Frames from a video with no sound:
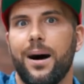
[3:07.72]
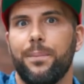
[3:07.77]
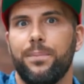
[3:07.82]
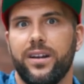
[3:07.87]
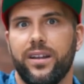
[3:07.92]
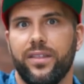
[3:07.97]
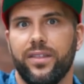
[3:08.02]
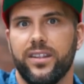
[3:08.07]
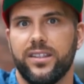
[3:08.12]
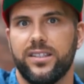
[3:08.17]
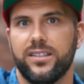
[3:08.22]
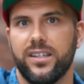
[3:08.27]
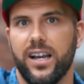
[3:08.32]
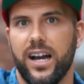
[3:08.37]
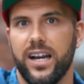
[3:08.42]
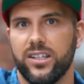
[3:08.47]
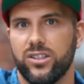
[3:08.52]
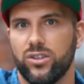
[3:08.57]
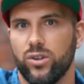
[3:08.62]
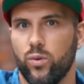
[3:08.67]
up in the
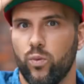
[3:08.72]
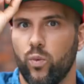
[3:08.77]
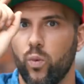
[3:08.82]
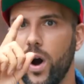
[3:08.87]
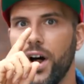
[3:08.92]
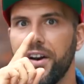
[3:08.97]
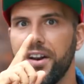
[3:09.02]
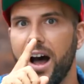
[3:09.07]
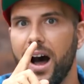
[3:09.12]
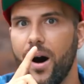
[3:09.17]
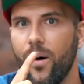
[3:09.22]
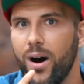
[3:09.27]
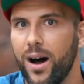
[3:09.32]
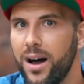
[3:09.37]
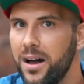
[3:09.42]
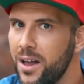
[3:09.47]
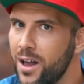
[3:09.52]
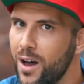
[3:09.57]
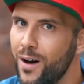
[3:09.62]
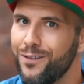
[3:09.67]
sky. So 1
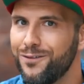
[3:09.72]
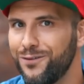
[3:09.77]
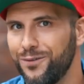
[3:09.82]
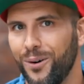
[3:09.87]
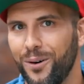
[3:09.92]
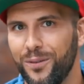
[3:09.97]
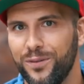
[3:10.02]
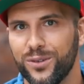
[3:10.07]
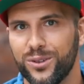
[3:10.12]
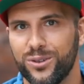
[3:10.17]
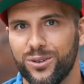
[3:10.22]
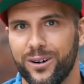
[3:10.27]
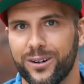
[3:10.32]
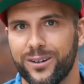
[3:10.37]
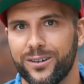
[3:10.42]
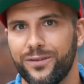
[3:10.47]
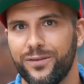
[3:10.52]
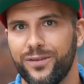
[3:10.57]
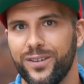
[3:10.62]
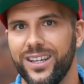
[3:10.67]
hour for
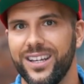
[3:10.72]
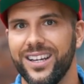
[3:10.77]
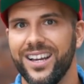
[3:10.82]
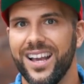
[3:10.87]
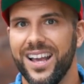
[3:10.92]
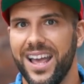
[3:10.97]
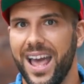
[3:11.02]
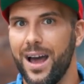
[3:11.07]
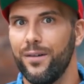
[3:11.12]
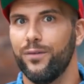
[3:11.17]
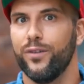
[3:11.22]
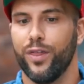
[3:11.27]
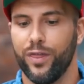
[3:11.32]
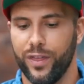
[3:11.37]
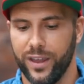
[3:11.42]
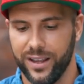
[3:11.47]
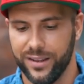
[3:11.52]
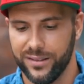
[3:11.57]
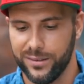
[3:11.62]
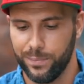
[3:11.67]
photography,
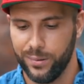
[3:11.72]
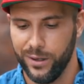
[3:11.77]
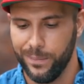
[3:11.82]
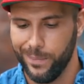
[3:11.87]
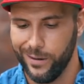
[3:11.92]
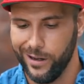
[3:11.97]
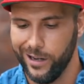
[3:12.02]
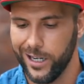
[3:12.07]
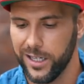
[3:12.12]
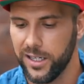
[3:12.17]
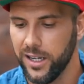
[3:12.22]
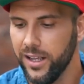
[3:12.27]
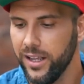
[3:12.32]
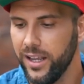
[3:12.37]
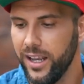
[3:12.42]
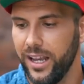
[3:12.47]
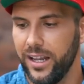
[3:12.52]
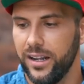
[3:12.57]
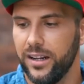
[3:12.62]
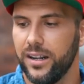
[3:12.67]
everything is prepared
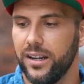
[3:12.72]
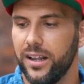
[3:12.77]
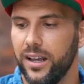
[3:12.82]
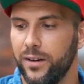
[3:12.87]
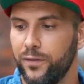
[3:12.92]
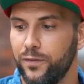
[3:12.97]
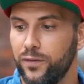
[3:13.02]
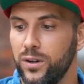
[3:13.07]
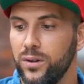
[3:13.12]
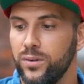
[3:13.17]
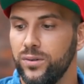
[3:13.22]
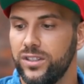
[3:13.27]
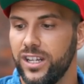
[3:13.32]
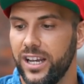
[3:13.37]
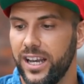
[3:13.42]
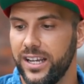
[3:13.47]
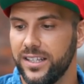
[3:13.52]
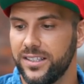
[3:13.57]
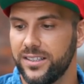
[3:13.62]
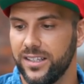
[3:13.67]
in a few
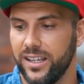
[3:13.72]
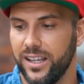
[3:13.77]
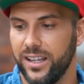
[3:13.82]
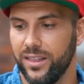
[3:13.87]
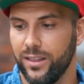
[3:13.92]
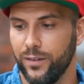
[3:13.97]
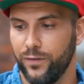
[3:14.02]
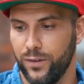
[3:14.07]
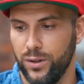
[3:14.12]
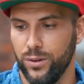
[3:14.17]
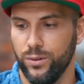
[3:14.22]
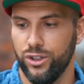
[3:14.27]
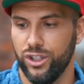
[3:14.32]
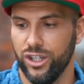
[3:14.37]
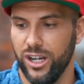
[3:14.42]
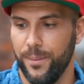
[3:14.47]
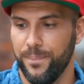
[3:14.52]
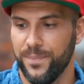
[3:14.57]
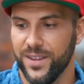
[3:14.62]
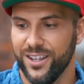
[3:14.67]
days in the
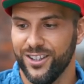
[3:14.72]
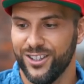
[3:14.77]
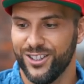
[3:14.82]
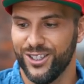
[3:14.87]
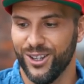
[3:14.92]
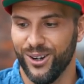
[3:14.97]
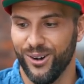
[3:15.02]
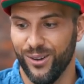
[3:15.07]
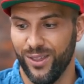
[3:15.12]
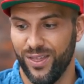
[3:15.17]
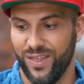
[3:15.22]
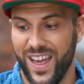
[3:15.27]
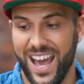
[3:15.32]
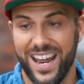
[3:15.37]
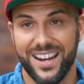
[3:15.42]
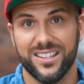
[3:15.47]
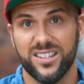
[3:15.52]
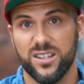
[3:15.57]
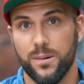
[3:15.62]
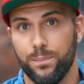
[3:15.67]
future. So
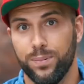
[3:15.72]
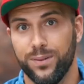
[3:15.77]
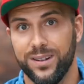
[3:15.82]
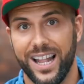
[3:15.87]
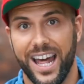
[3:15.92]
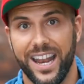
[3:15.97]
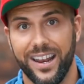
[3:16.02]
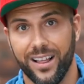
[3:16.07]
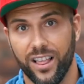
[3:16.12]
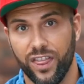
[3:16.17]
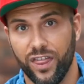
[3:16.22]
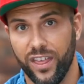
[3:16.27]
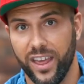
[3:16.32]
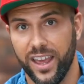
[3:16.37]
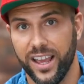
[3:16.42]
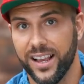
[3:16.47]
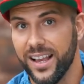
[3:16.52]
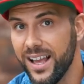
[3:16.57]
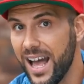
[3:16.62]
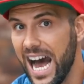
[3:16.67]
that is a planning
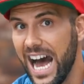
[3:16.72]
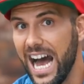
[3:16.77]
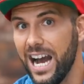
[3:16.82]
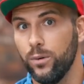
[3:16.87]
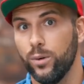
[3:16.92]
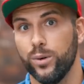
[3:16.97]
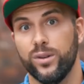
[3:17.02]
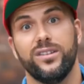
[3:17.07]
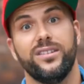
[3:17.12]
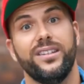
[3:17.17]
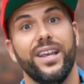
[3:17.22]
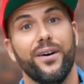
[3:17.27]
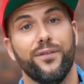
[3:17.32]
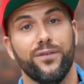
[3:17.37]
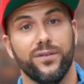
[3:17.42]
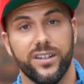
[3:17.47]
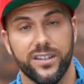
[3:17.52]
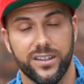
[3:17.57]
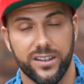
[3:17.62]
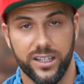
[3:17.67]
thing I would
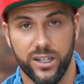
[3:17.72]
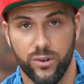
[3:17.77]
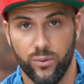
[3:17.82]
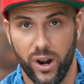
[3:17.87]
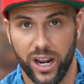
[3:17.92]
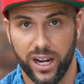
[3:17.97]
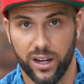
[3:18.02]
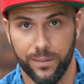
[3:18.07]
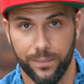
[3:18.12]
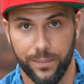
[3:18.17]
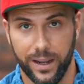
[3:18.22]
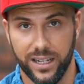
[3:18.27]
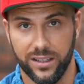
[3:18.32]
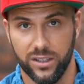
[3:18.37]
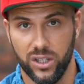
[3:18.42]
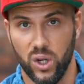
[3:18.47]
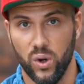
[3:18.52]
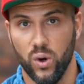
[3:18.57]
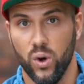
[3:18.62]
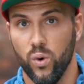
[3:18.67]
definitely
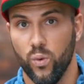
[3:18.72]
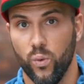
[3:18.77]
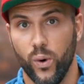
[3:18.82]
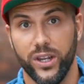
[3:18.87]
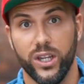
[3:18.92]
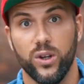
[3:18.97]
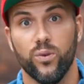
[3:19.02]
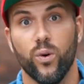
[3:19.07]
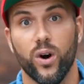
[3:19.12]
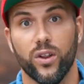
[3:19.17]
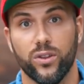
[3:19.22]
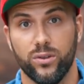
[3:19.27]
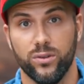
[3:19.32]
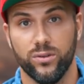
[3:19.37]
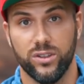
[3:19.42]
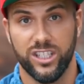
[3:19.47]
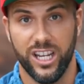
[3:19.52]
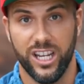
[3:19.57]
recommend you when you want to